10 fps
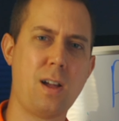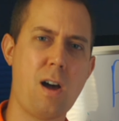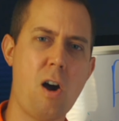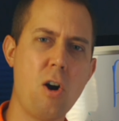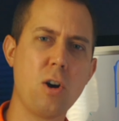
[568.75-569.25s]

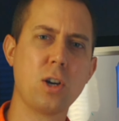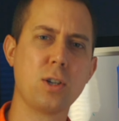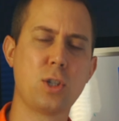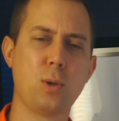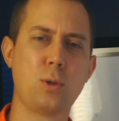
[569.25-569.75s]

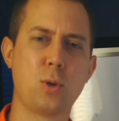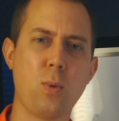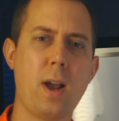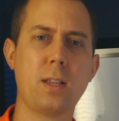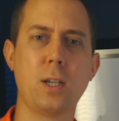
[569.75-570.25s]
harder to
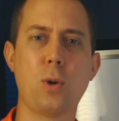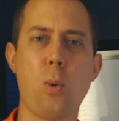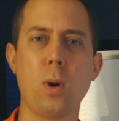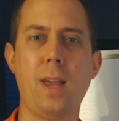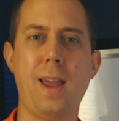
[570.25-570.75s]
directly
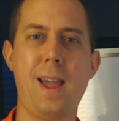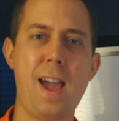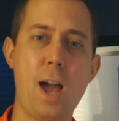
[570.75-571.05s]
correlate